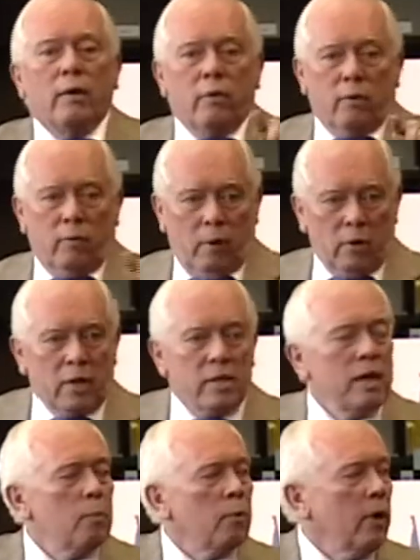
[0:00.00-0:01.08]
and they were
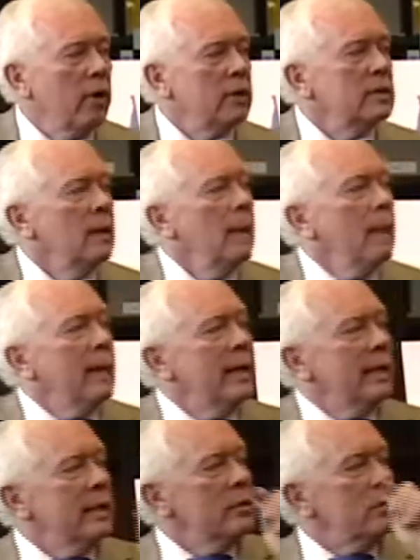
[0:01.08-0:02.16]
contemporaries,
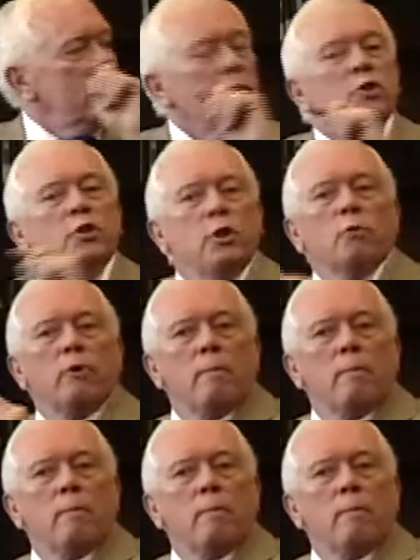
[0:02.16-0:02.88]
his, their children